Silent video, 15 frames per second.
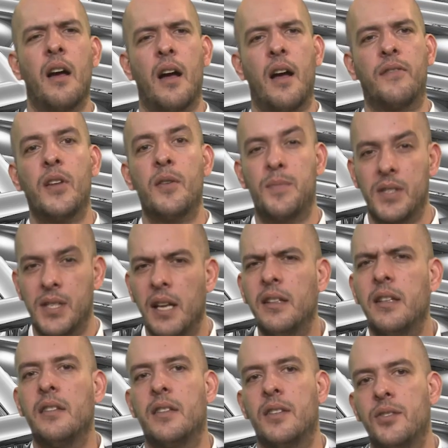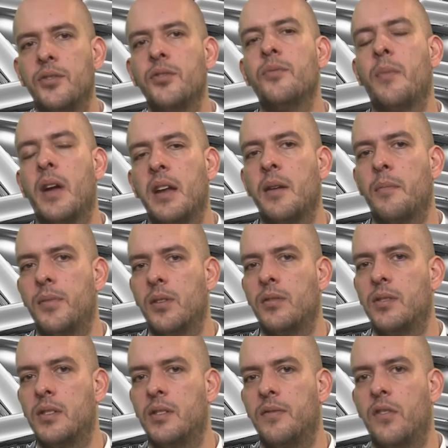After presenting these two main
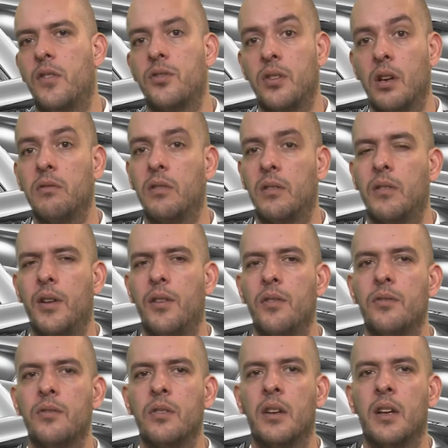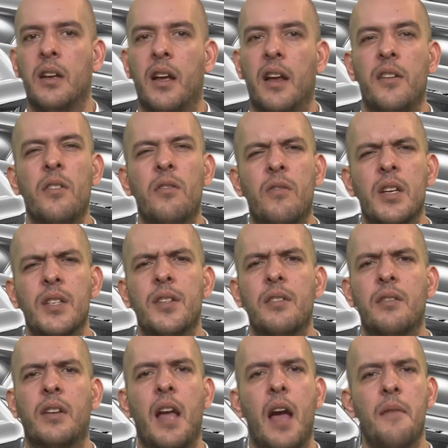approaches for software reuse, a new
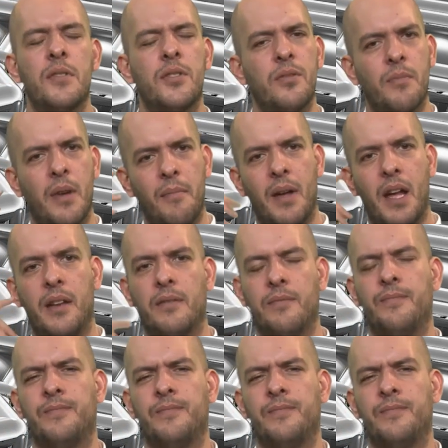question comes to my mind.